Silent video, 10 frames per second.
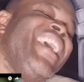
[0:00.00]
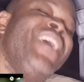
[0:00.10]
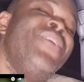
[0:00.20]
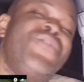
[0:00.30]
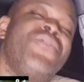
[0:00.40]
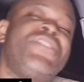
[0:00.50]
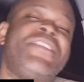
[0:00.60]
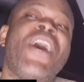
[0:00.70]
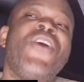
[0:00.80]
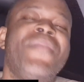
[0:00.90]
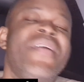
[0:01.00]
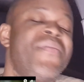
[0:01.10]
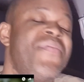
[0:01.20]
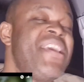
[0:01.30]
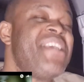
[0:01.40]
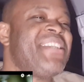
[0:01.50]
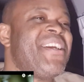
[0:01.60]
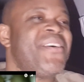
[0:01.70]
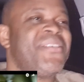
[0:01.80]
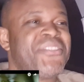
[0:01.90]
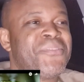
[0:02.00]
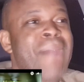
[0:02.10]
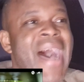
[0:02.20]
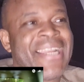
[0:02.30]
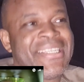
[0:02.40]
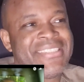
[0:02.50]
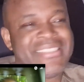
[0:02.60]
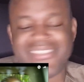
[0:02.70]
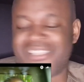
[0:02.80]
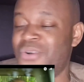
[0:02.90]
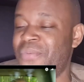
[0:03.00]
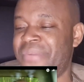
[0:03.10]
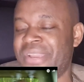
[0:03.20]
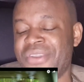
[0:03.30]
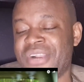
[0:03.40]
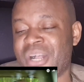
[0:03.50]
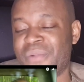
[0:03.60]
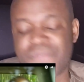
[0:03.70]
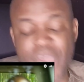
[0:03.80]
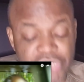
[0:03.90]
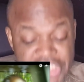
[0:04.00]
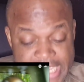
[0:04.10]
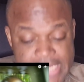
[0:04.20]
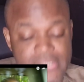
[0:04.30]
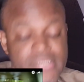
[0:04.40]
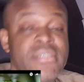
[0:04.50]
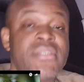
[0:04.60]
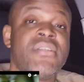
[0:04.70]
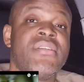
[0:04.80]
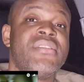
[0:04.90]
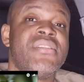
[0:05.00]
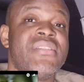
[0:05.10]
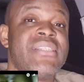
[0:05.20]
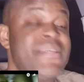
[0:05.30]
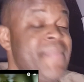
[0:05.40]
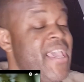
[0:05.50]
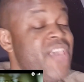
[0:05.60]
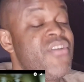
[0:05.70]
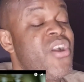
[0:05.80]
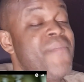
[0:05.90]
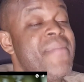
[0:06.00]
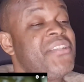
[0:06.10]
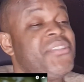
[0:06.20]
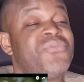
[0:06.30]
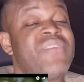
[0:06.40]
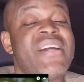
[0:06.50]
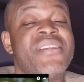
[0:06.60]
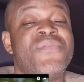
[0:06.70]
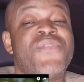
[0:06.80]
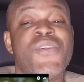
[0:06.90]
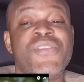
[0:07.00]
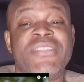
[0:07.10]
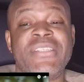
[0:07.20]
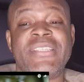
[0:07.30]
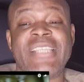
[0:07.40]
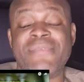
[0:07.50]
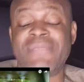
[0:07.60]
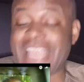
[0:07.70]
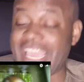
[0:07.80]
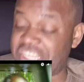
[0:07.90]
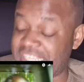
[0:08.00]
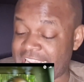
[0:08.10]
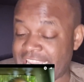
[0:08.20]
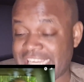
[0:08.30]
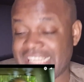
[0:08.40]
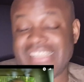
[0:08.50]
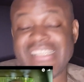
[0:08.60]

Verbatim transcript: If you joke, man, these girls' bodies gonna bring you confusion. Come on, you gonna mess around and fall into temptation.